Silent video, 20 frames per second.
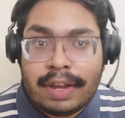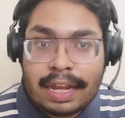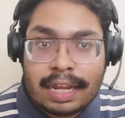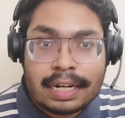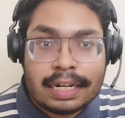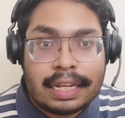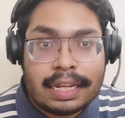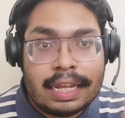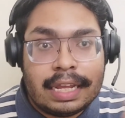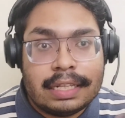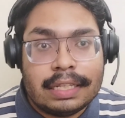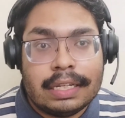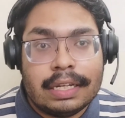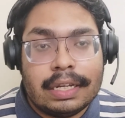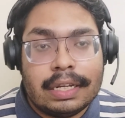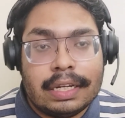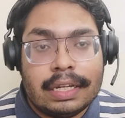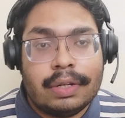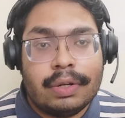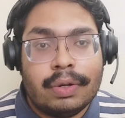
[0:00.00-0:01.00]
and gain
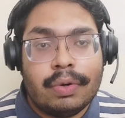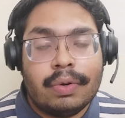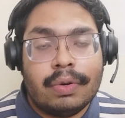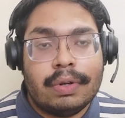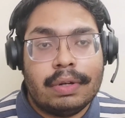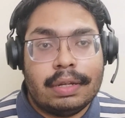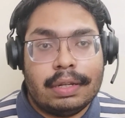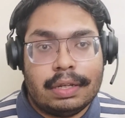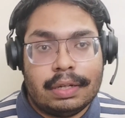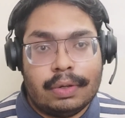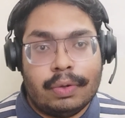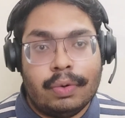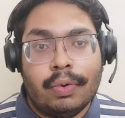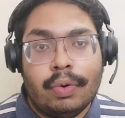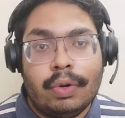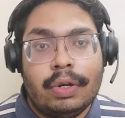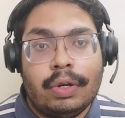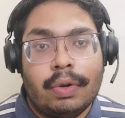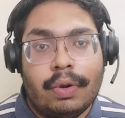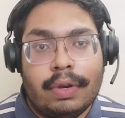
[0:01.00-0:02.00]
the
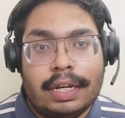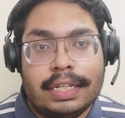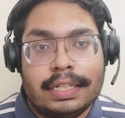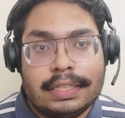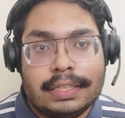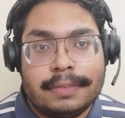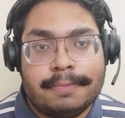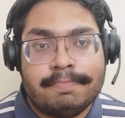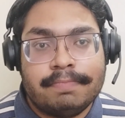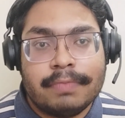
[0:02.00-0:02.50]
whole knowledge.